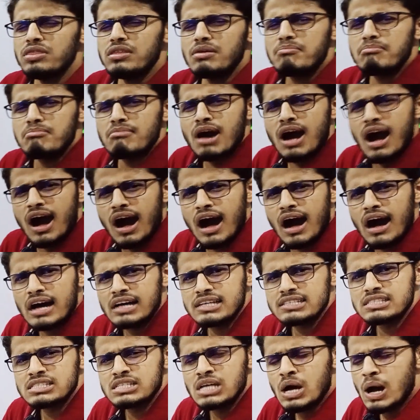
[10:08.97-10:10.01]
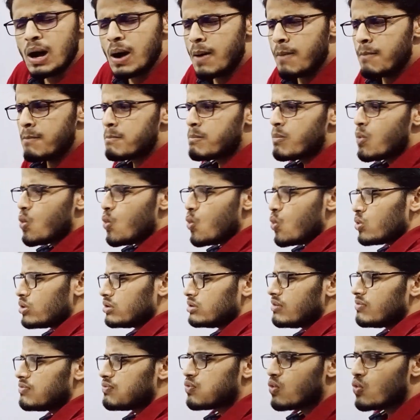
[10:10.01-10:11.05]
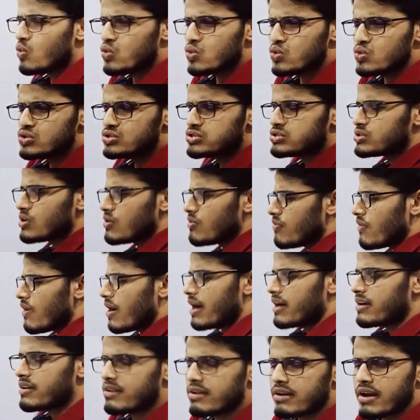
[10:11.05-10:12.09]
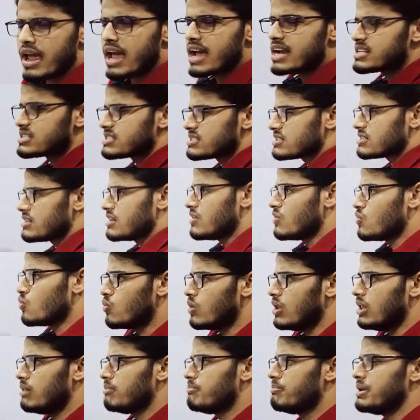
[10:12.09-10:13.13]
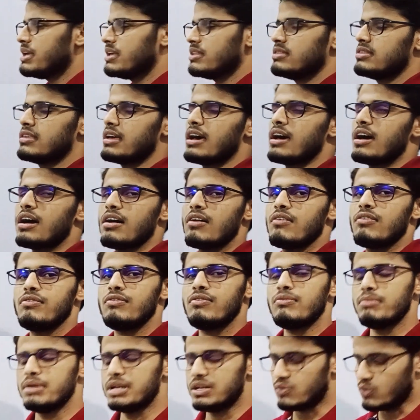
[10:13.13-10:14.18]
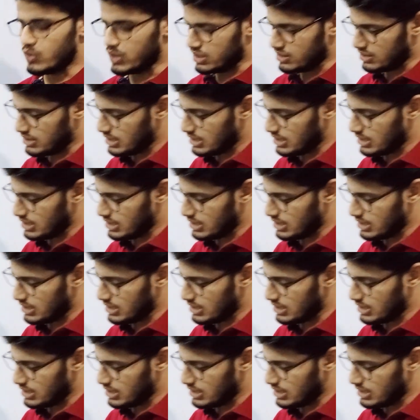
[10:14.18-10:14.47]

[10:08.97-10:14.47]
the mass, more the force of attraction will be there between